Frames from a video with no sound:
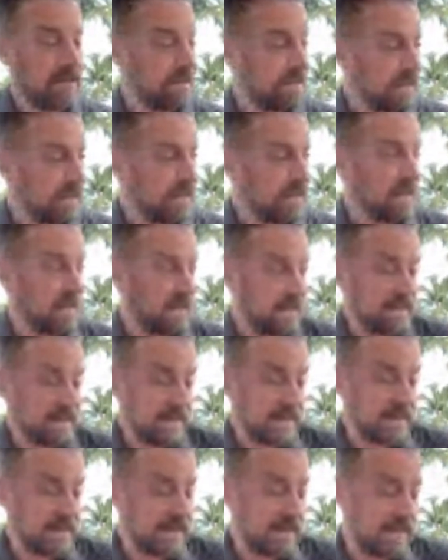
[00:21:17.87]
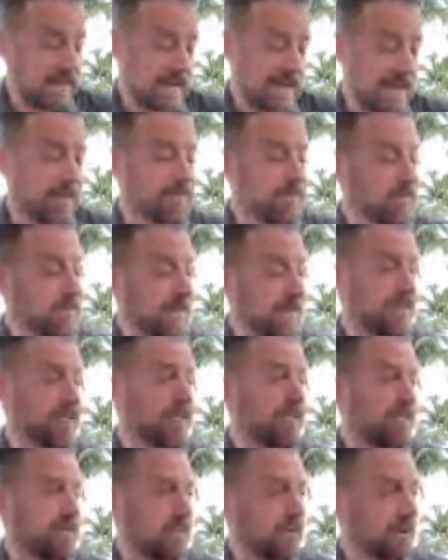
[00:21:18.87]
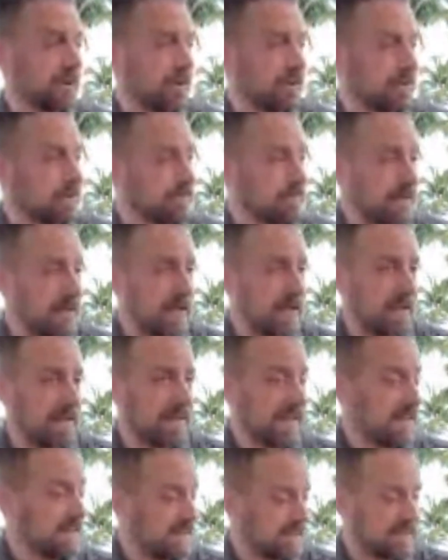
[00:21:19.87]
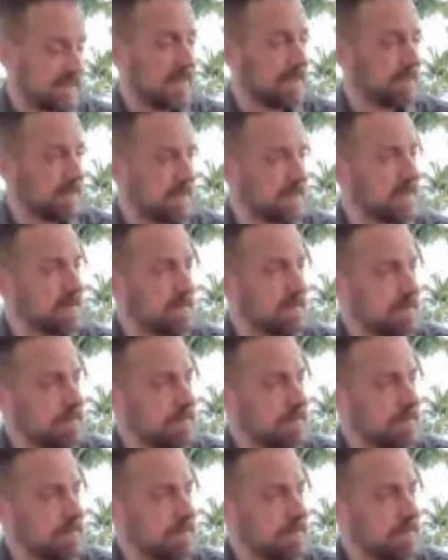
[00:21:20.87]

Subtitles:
it helps with that overall case acceptance.